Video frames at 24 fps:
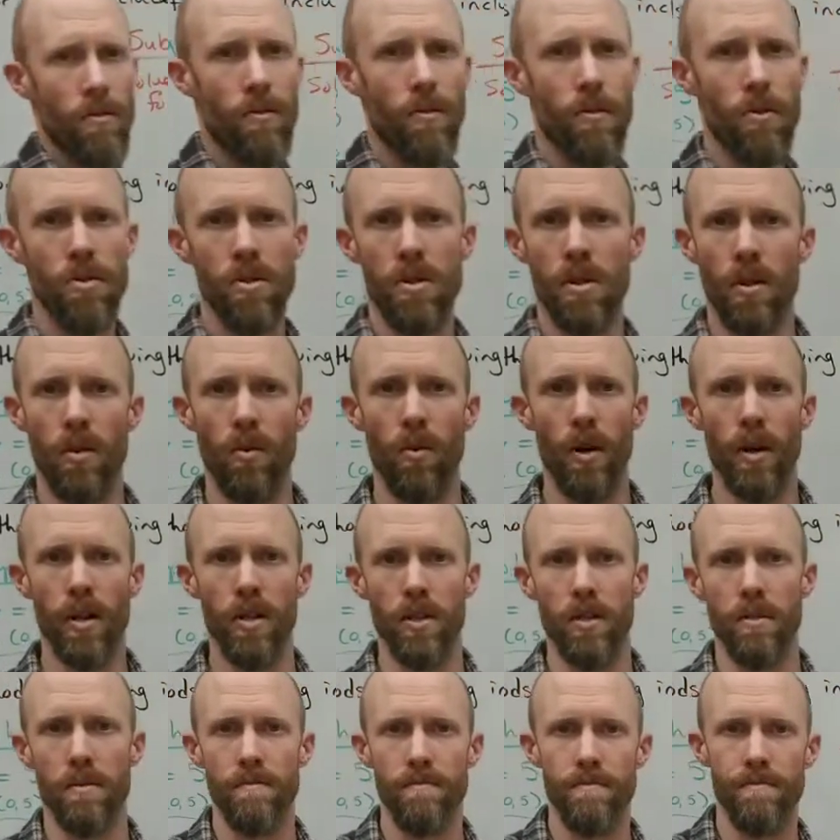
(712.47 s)
first
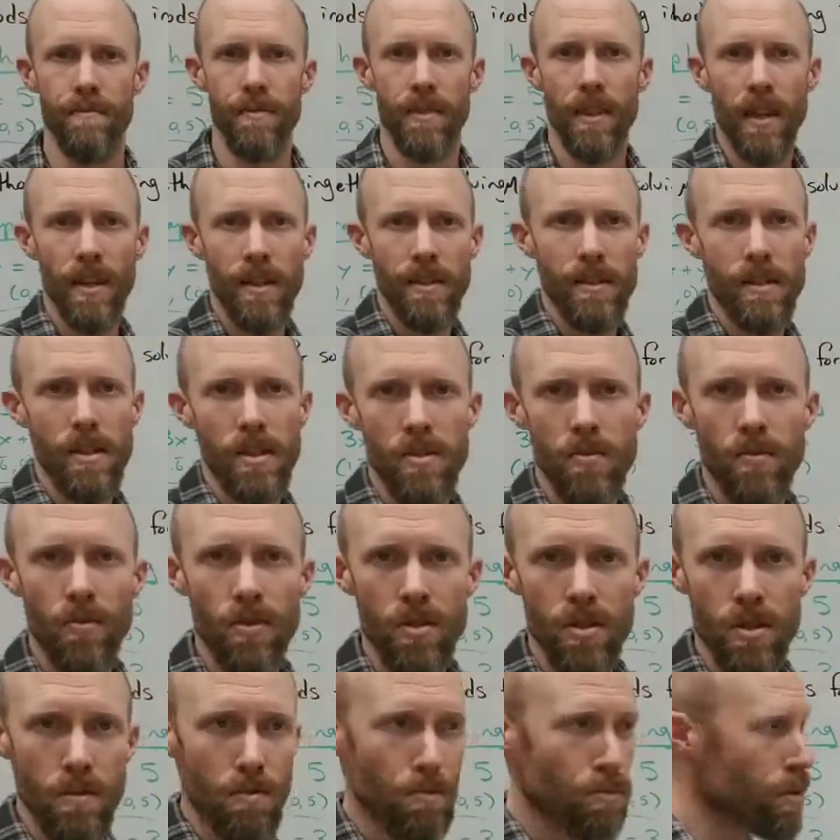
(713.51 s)
equation, okay, just for
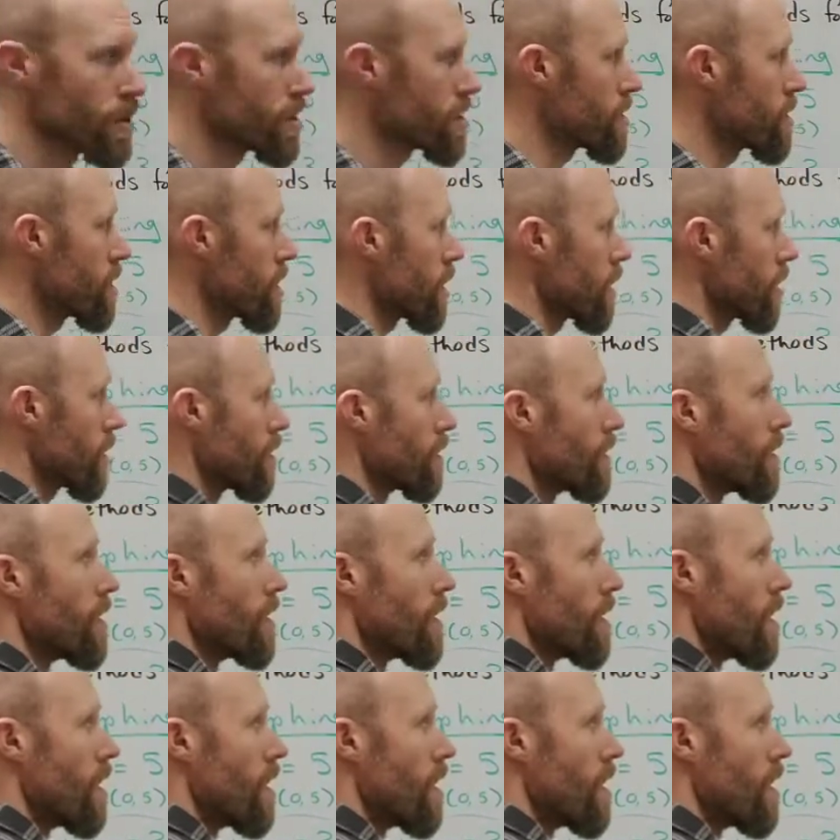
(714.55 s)
simplicity here.